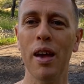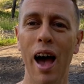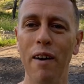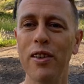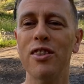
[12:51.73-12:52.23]

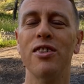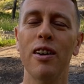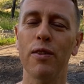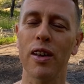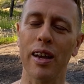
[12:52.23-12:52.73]
having a
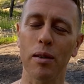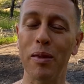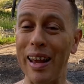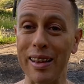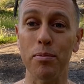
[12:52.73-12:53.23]
Shiva Lingam
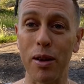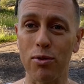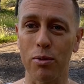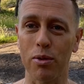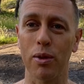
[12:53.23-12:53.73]
in the
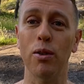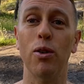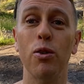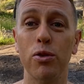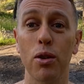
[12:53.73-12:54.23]
bedroom as well
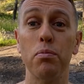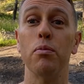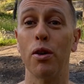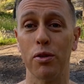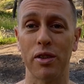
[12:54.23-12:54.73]
also
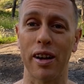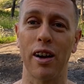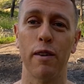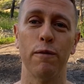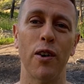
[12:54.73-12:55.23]
promotes that
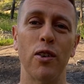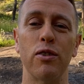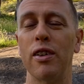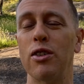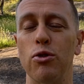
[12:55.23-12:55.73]
kind of very
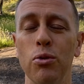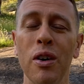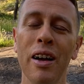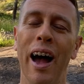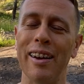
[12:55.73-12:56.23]
sensual